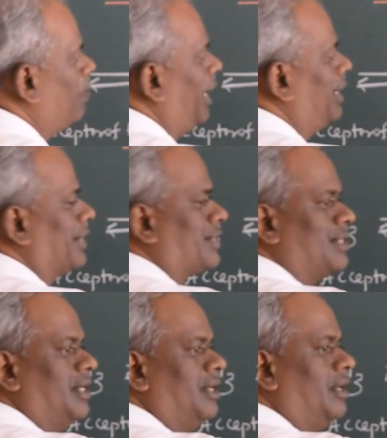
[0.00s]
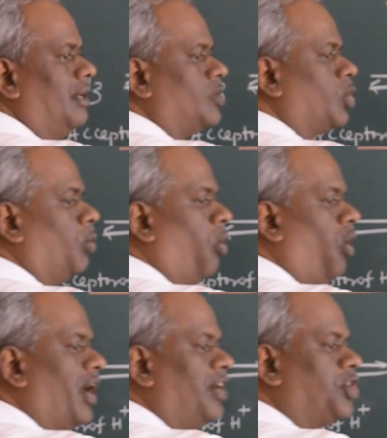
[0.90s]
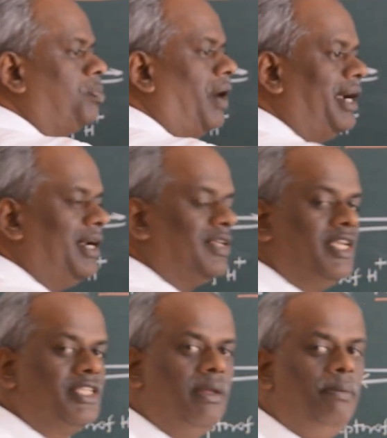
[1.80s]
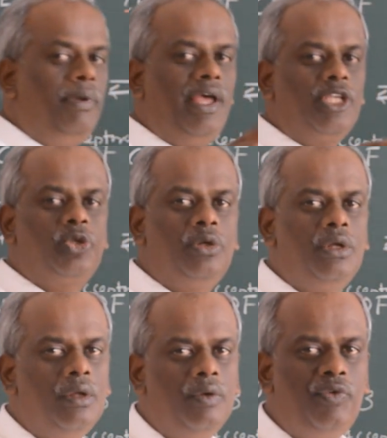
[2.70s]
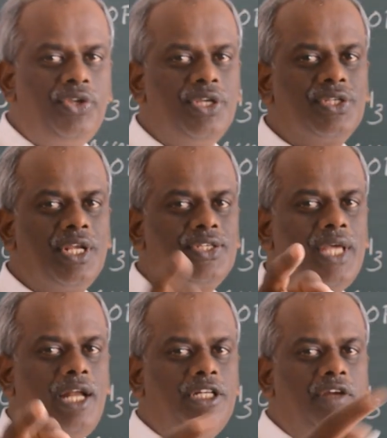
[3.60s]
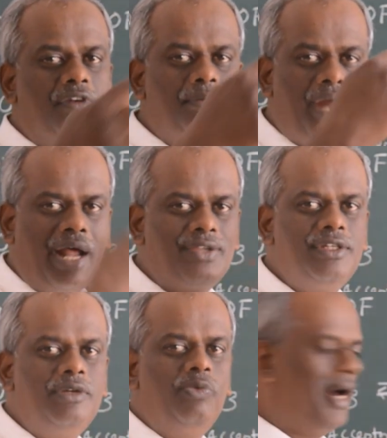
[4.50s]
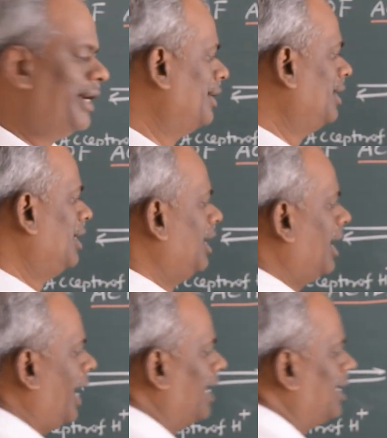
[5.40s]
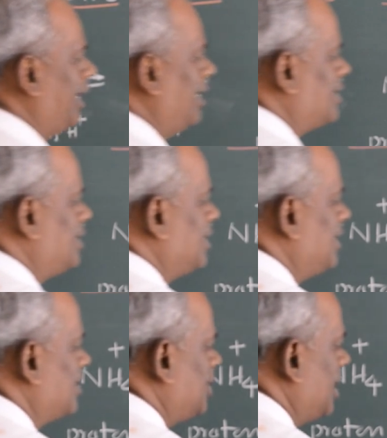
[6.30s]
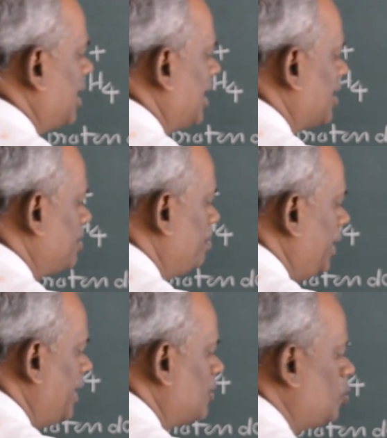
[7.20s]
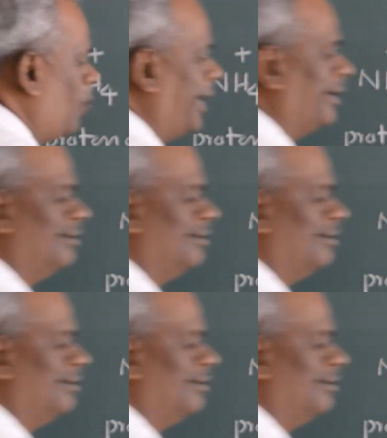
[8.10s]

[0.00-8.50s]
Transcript: minus. So OH minus is the base which is resulting from the acid 1, and hence this is taken as base 1.